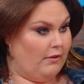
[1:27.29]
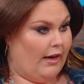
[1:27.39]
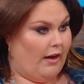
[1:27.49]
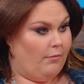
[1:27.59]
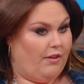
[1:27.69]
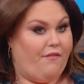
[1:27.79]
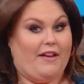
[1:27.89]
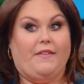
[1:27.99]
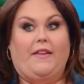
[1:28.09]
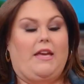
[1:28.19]
Um, the
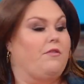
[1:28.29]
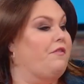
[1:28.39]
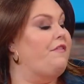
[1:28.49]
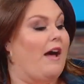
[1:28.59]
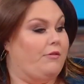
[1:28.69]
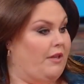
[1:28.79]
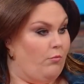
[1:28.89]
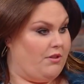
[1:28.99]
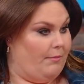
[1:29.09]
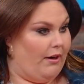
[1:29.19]
fact that they even found
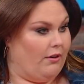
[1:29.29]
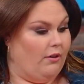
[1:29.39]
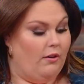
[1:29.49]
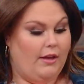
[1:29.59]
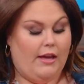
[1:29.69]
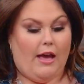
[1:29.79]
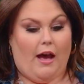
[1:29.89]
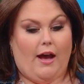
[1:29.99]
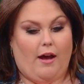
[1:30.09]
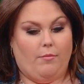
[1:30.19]
him was a miracle.
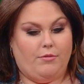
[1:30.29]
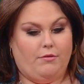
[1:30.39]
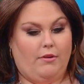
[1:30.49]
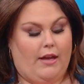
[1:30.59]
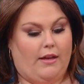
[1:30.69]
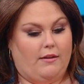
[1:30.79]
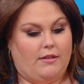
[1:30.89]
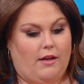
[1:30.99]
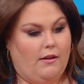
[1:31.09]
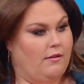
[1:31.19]
Um, and
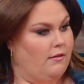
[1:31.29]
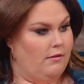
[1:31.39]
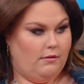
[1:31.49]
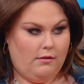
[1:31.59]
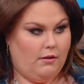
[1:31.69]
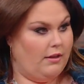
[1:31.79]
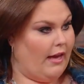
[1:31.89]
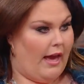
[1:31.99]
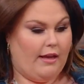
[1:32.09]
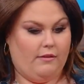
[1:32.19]
right uh, because of the current. Yeah.
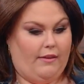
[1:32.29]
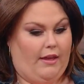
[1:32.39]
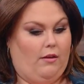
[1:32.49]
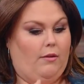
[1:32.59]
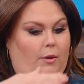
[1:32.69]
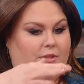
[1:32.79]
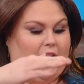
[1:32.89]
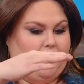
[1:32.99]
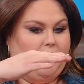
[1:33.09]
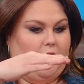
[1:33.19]
yeah, and the, he was
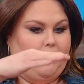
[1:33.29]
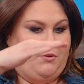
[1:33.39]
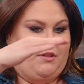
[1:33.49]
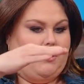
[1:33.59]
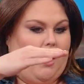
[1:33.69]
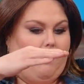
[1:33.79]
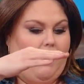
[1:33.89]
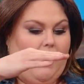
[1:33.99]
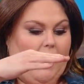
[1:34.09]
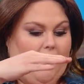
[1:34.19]
actually stuck between the
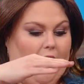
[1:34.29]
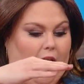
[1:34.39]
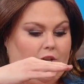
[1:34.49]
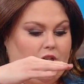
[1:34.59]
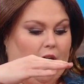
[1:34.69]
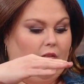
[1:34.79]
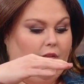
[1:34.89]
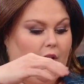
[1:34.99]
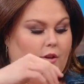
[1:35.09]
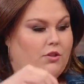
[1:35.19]
top and the ice
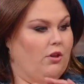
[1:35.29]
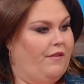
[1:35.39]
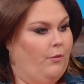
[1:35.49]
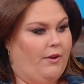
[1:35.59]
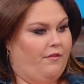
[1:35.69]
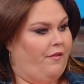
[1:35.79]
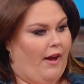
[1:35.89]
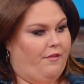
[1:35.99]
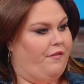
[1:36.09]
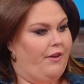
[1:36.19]
shelf. So if he went oh
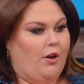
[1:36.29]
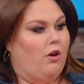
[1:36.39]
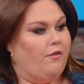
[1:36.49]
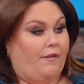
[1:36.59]
five oh feet God.